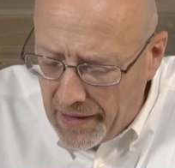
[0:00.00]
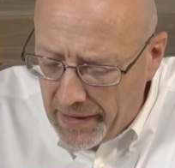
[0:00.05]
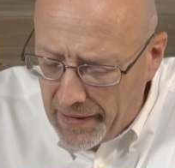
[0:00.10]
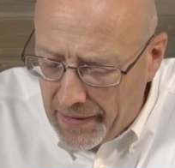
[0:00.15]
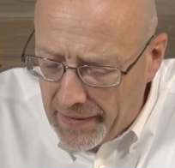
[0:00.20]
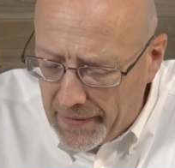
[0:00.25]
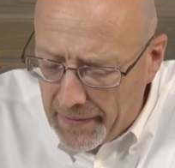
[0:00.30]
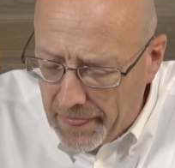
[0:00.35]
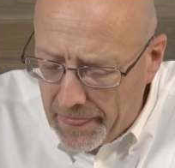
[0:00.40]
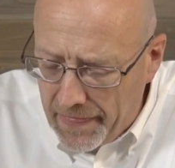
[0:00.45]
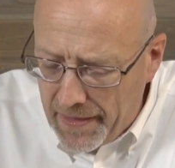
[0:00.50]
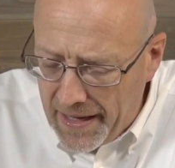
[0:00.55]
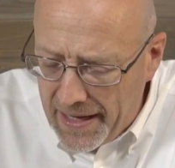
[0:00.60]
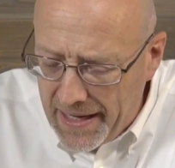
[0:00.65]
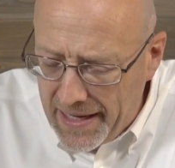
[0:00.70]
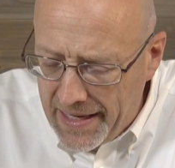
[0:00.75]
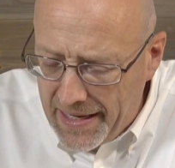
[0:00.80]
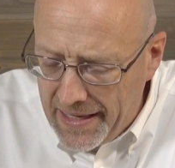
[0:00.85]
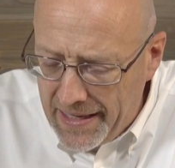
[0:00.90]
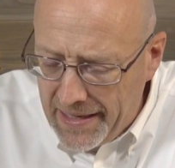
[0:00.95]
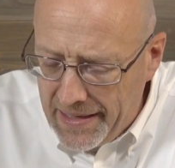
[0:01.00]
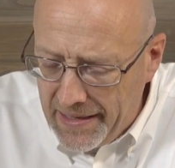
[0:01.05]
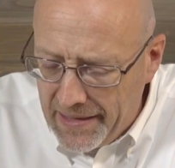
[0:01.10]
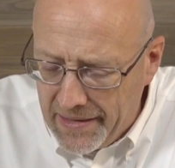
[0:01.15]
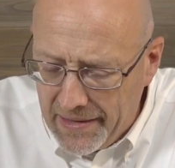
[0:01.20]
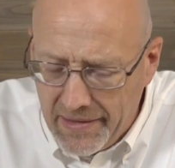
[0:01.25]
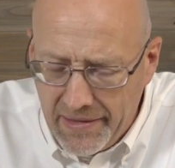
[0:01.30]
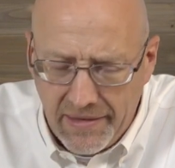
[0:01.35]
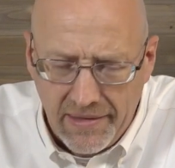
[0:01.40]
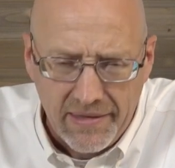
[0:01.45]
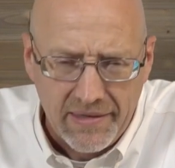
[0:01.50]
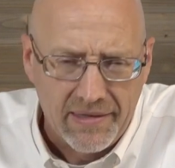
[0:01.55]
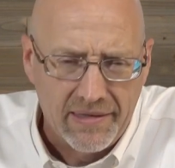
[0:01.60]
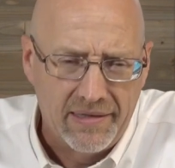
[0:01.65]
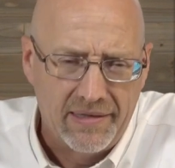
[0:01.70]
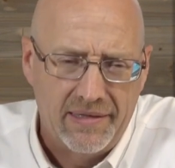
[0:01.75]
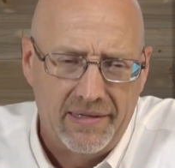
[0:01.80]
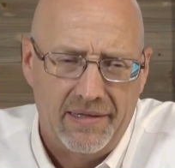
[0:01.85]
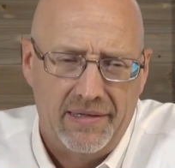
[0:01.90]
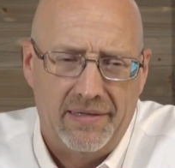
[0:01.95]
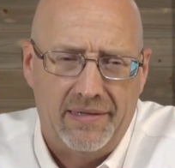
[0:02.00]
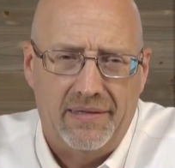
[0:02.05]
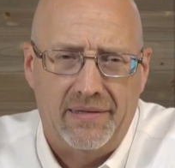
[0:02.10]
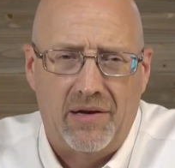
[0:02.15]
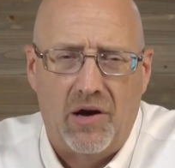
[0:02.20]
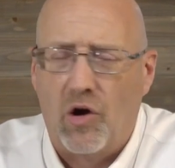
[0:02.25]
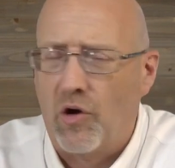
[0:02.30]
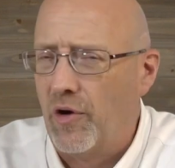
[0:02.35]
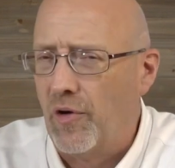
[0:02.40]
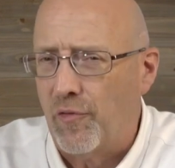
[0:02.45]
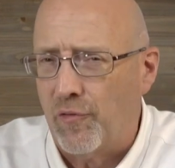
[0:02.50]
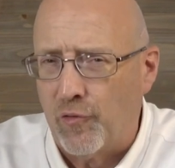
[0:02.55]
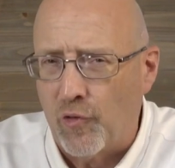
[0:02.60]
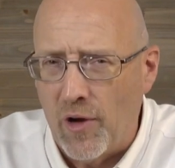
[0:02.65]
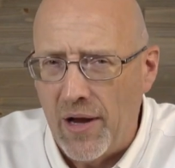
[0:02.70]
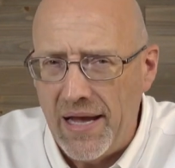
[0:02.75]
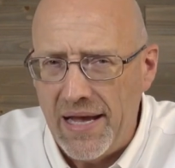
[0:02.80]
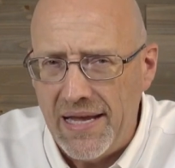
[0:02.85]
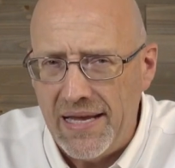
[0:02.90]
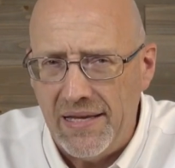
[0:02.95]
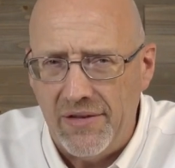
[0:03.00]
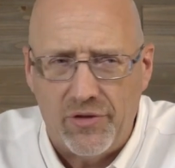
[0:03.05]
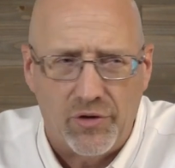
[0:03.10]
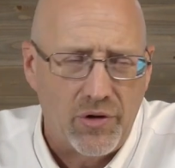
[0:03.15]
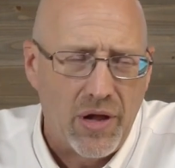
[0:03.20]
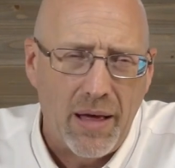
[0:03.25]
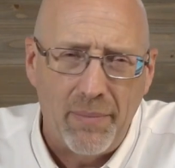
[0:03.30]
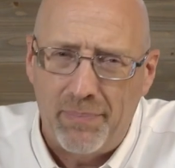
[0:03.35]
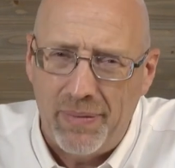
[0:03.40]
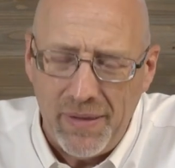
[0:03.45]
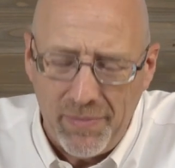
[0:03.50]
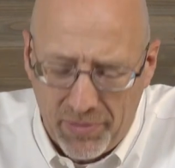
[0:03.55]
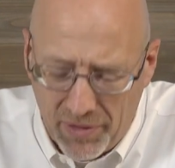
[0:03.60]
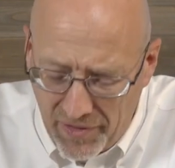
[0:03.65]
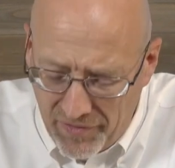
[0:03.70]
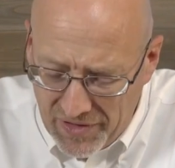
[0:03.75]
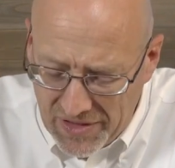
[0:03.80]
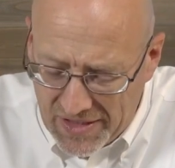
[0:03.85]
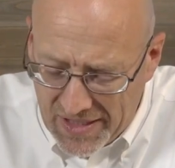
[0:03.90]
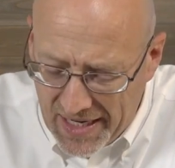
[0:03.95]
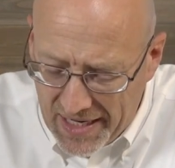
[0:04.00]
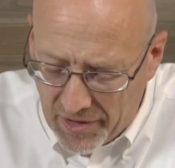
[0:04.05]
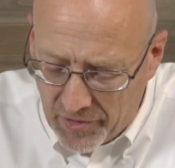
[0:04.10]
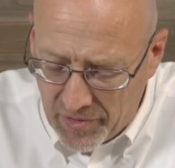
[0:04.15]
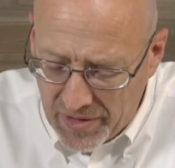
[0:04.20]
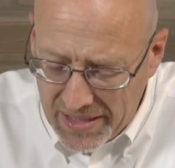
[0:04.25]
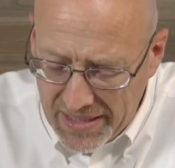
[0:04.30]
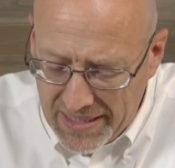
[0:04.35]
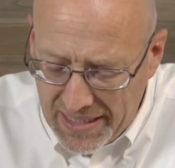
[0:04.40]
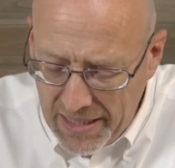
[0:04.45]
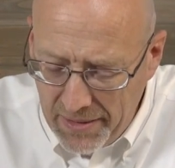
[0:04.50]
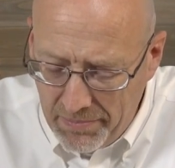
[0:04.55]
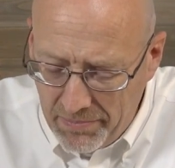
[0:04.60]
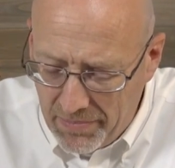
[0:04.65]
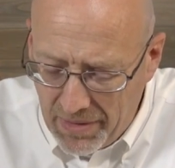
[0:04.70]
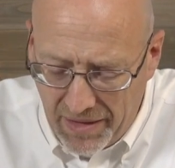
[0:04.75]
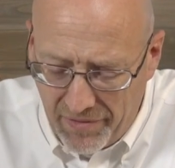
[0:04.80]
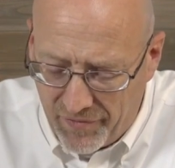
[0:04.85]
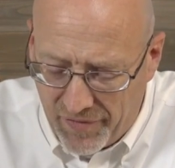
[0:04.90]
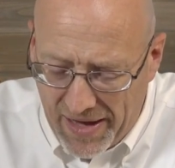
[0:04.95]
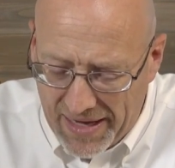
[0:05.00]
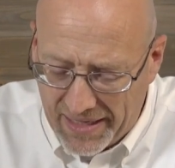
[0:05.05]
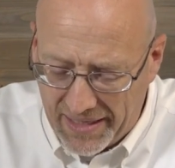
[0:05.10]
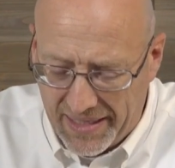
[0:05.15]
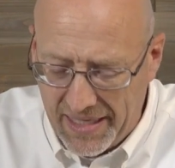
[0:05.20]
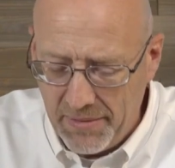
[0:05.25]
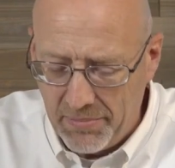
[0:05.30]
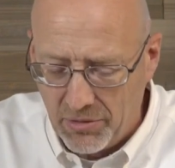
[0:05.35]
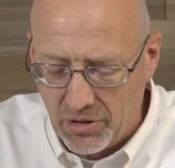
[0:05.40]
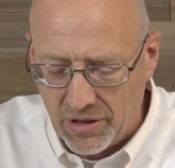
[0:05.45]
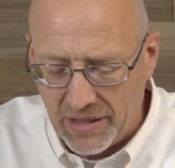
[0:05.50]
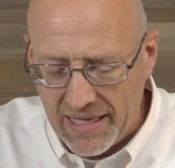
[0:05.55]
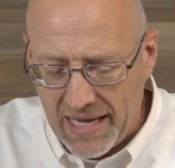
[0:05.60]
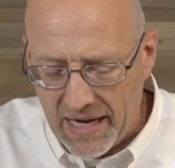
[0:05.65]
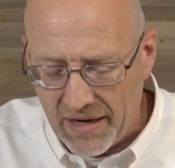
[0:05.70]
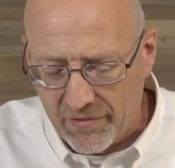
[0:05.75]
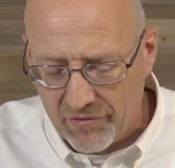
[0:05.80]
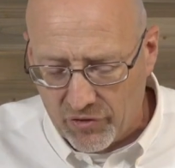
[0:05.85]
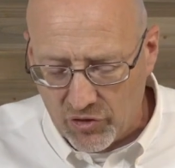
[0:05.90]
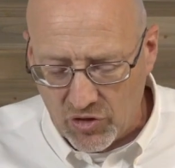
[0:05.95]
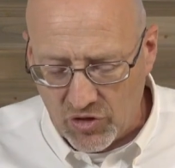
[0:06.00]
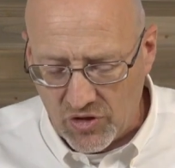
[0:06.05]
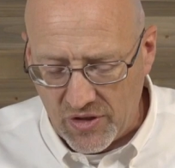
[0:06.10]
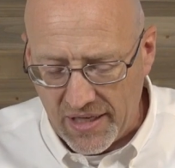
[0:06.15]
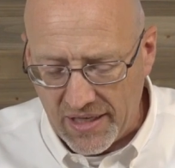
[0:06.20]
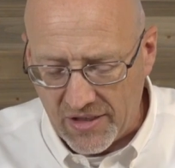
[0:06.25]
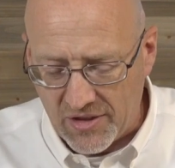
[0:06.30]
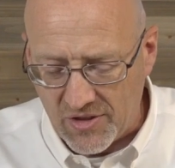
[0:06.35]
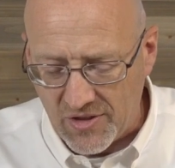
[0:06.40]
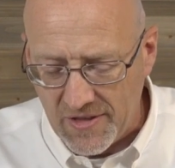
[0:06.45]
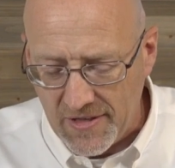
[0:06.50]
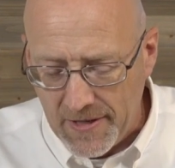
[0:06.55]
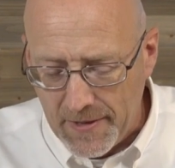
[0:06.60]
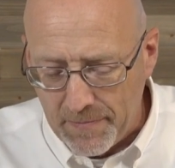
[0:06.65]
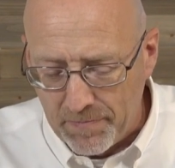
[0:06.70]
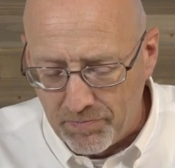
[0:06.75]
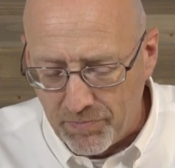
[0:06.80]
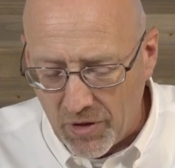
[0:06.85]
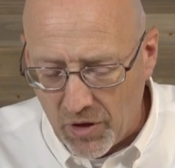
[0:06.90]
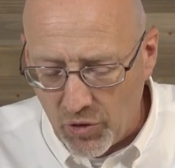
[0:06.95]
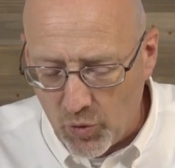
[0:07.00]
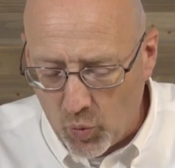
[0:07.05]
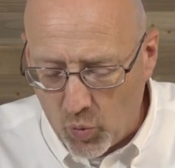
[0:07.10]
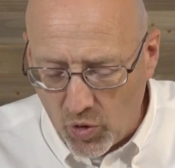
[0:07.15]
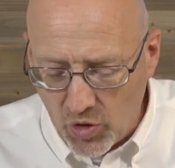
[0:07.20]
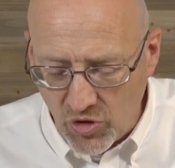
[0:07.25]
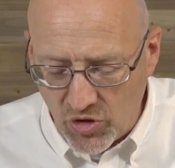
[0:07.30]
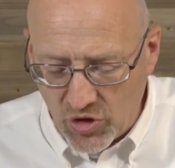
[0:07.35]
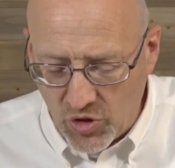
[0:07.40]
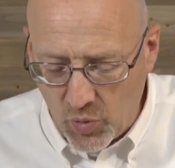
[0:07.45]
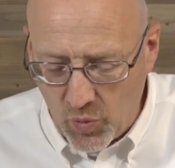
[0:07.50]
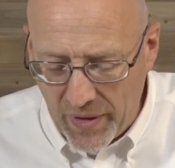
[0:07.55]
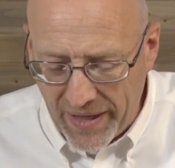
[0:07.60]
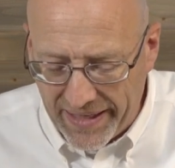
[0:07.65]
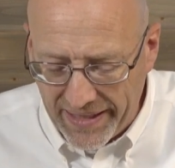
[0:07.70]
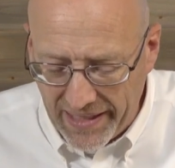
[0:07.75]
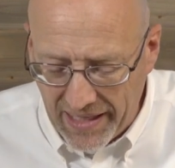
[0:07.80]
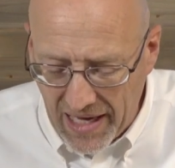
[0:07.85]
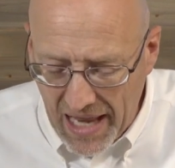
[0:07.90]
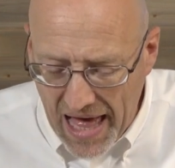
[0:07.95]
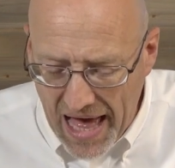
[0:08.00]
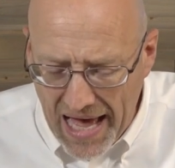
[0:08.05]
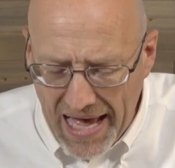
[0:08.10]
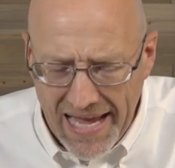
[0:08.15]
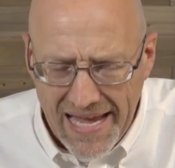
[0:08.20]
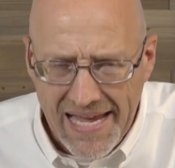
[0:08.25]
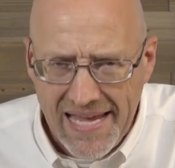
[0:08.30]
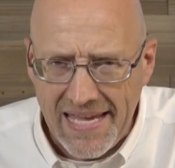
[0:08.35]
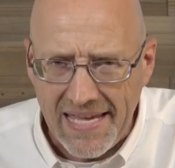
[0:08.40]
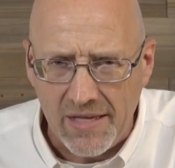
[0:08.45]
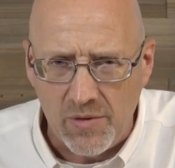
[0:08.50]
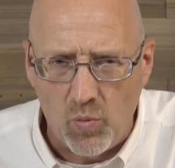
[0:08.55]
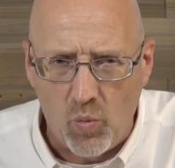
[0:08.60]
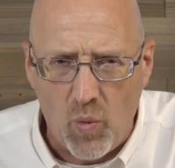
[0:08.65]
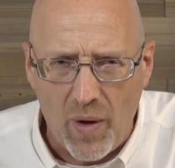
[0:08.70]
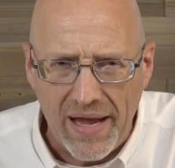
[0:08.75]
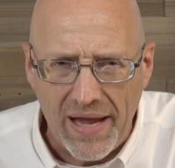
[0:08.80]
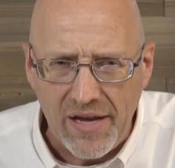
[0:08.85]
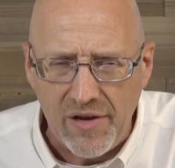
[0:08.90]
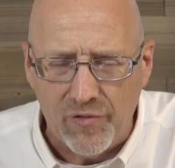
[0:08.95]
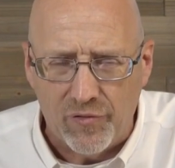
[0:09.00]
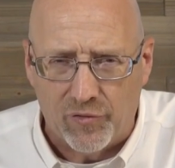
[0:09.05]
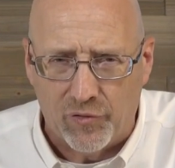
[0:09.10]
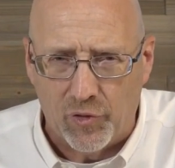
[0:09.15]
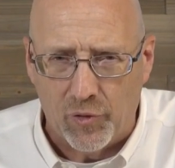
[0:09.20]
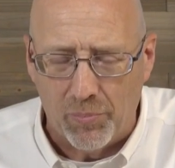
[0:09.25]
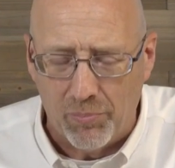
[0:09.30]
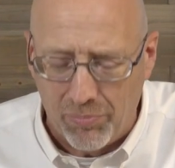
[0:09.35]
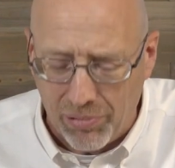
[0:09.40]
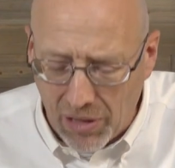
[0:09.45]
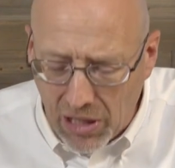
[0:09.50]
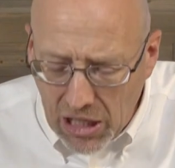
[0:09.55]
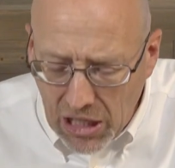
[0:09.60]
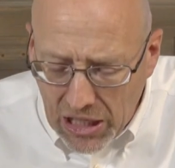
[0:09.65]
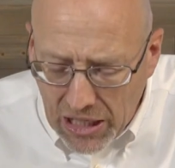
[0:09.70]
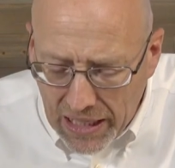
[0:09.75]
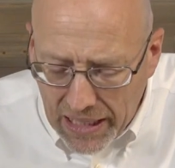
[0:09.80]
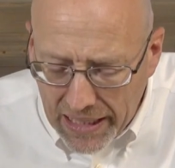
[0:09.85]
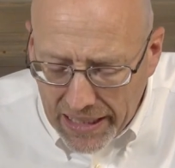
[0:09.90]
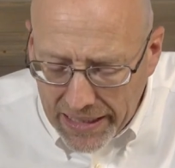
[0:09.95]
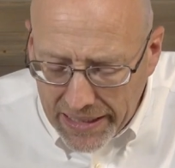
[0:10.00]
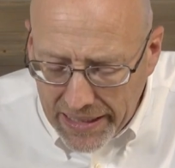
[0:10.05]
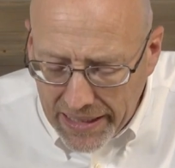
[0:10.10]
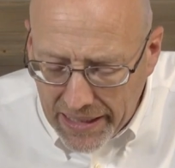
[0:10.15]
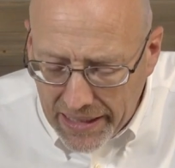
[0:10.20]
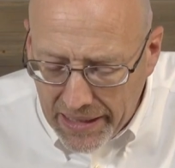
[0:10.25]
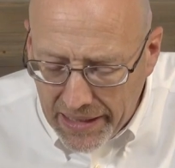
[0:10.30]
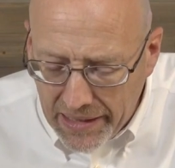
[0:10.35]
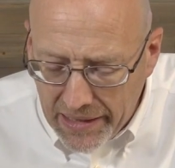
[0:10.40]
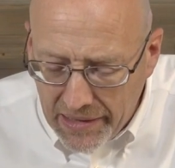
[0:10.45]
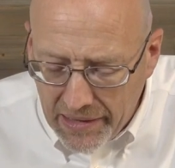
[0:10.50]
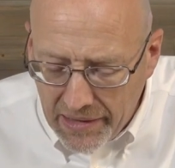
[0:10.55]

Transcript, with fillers: They aren't afraid. They're not people of integrity. In fact, keep looking at it. Verse 6, the words of the wicked lie in wait for blood.